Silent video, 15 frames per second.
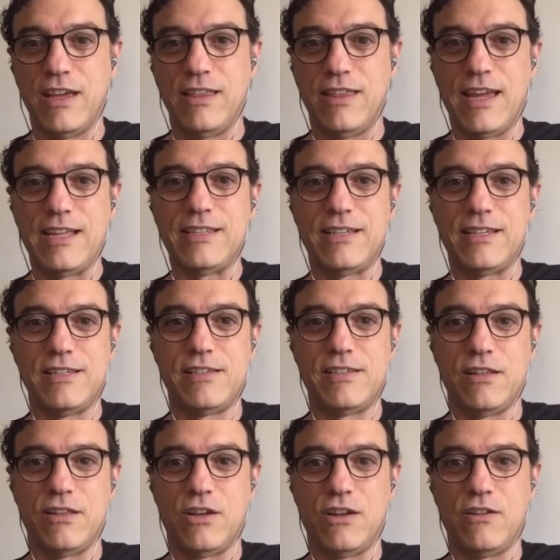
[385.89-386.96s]
that has a
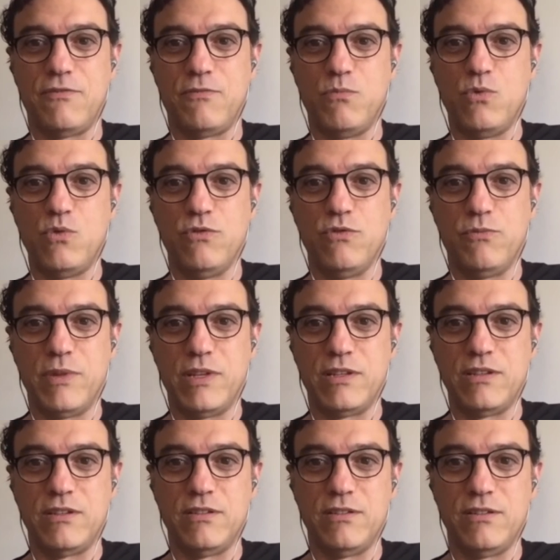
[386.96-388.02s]
lot of movement
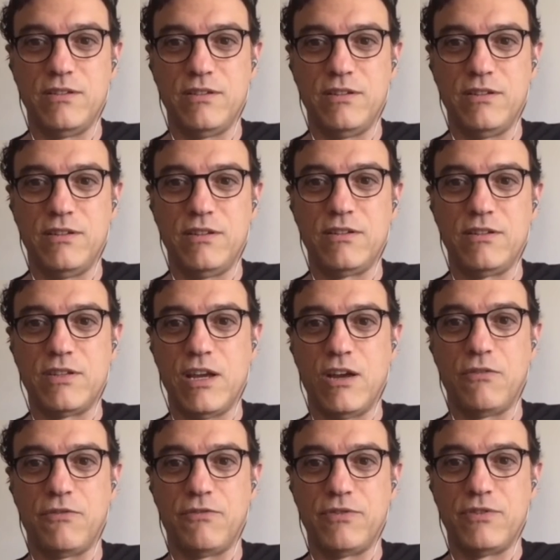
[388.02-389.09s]
in in
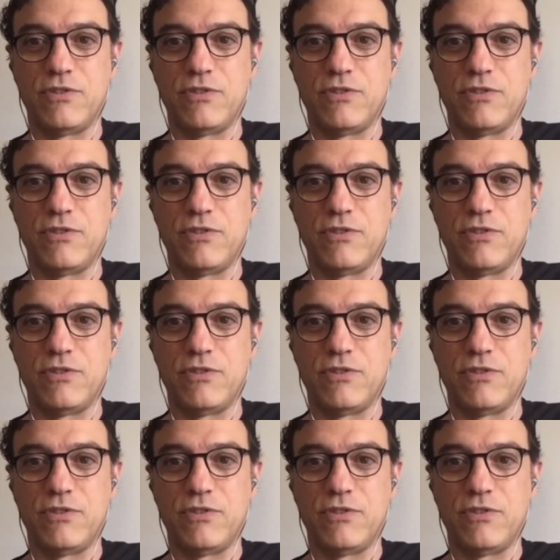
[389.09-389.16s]
itself.